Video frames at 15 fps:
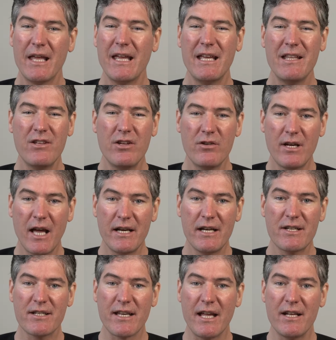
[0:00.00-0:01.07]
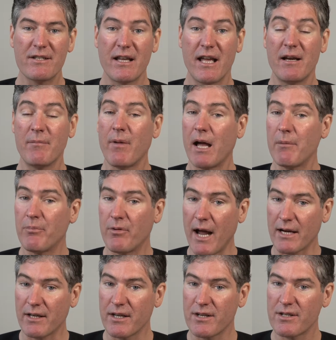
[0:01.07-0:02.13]
In the United States and in my
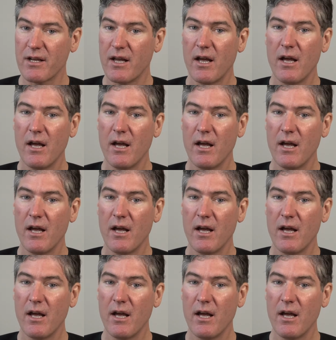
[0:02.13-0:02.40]
practice,